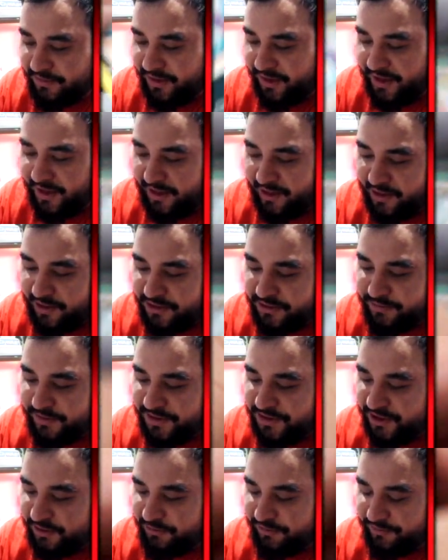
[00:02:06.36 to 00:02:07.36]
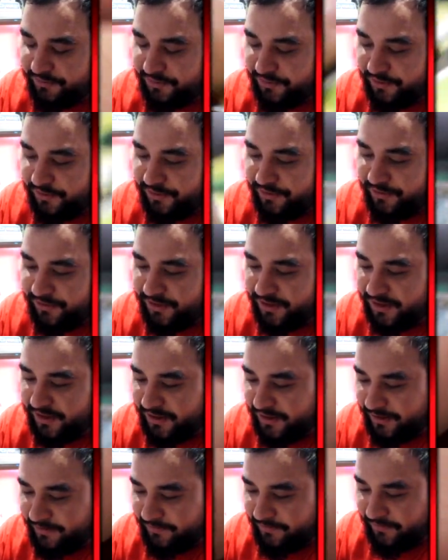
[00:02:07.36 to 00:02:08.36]
yeah, like I was mentioning before,
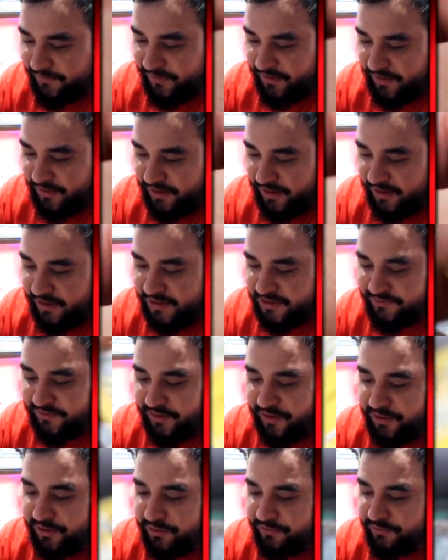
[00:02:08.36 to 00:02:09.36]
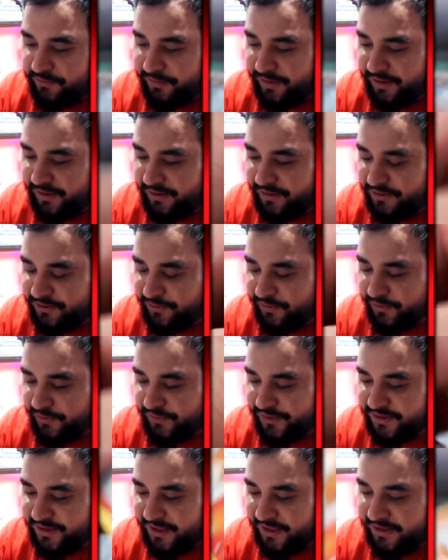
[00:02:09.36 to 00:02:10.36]
it is very new for me, doing all
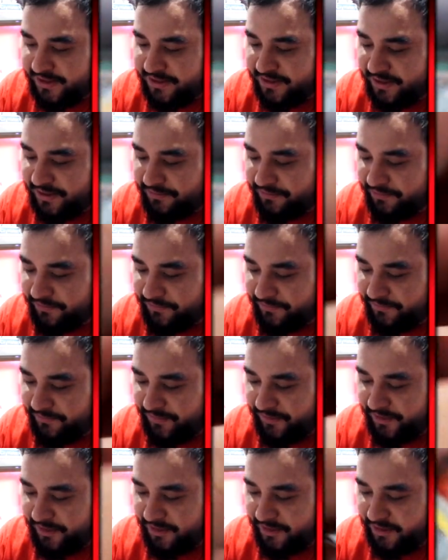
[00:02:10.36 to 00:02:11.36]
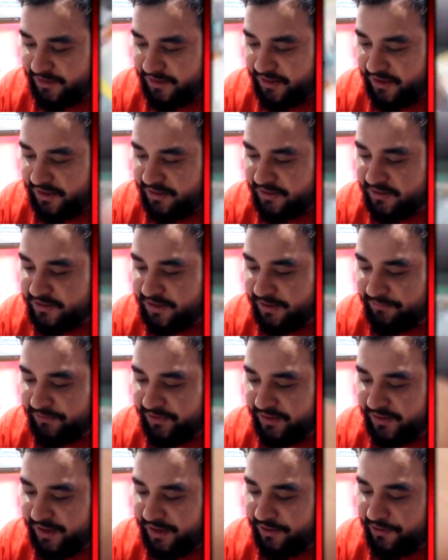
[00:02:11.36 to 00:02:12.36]
this kind of stuff.
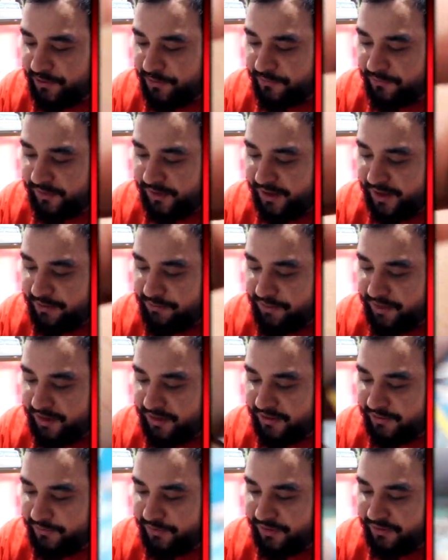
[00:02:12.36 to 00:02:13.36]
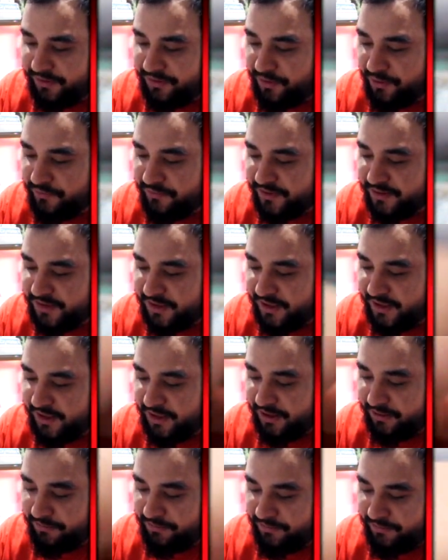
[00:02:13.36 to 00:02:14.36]
Something that I hopefully get better with over
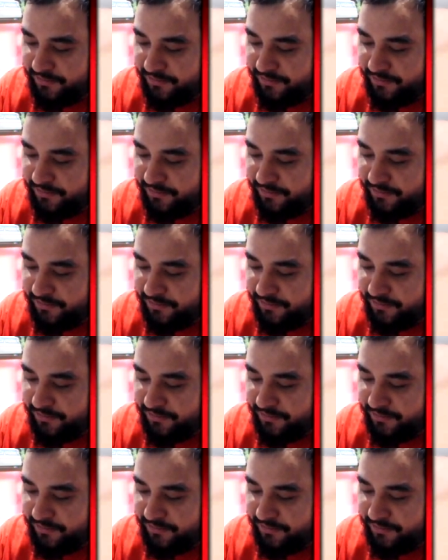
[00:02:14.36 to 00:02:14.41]
time.